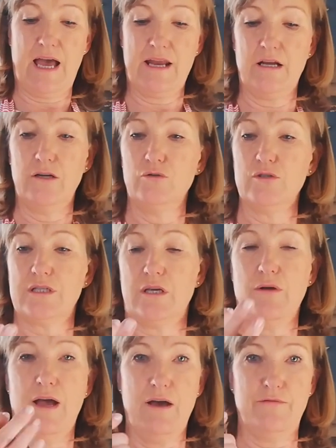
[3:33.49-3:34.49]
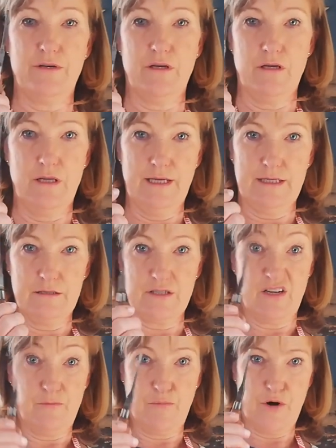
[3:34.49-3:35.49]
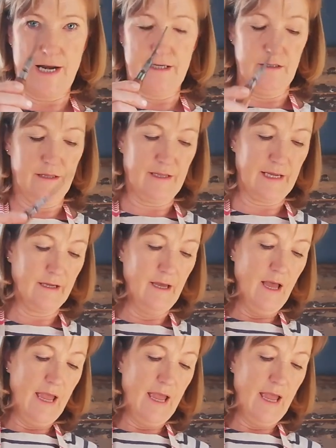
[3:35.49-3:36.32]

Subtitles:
and I also have a little sort of bradawl thing